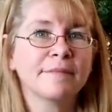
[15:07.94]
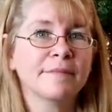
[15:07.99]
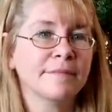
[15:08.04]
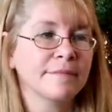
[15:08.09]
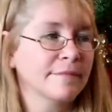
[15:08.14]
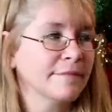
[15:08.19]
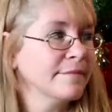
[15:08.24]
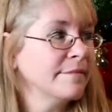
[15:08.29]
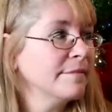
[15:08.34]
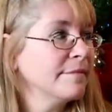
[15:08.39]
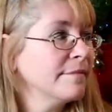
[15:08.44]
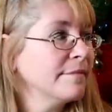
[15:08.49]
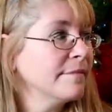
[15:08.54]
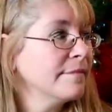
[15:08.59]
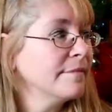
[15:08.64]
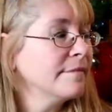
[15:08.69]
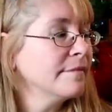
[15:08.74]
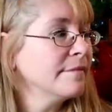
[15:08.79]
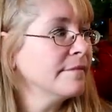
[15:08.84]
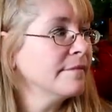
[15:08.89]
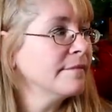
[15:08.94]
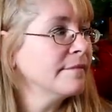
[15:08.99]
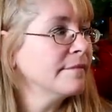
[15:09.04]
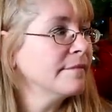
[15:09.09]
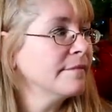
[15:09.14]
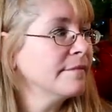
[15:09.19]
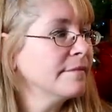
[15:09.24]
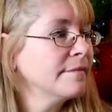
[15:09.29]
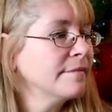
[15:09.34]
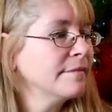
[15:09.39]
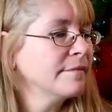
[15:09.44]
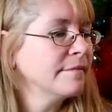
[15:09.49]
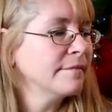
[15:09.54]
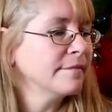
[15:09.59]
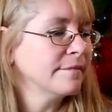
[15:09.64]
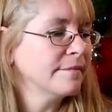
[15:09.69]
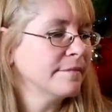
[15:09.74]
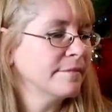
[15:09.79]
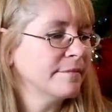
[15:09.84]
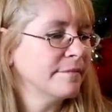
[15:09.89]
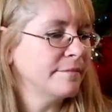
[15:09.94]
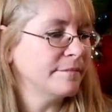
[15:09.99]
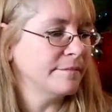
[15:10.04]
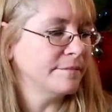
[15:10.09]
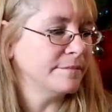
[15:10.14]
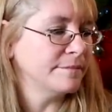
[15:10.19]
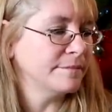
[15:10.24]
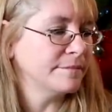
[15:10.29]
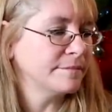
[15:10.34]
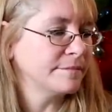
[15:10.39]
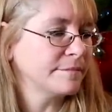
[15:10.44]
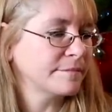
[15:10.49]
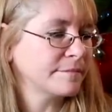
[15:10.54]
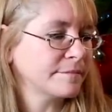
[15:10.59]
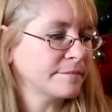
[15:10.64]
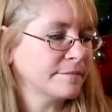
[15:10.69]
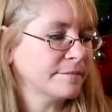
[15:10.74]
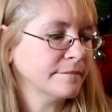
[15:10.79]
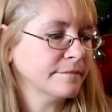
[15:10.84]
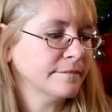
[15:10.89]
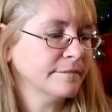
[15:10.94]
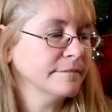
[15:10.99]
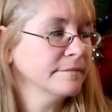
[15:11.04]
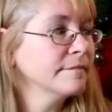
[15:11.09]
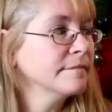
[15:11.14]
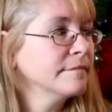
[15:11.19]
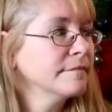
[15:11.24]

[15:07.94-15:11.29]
(silent)